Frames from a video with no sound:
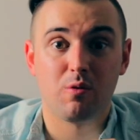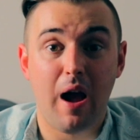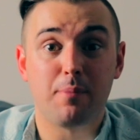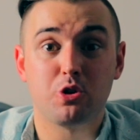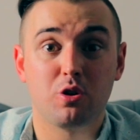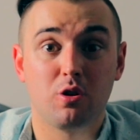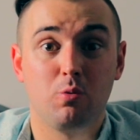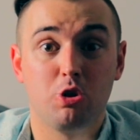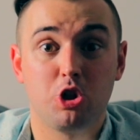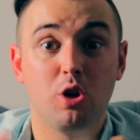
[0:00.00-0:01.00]

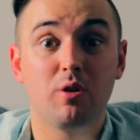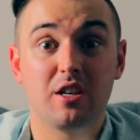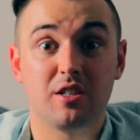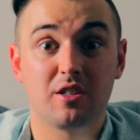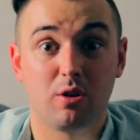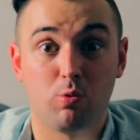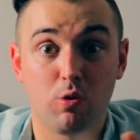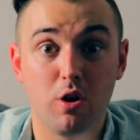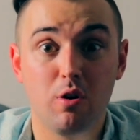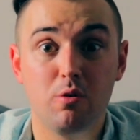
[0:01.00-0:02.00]
Rapture will showcase things like
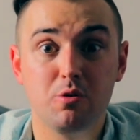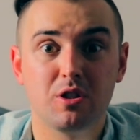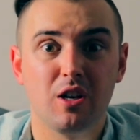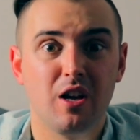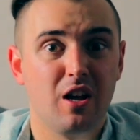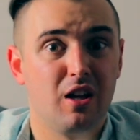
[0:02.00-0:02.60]
Rose,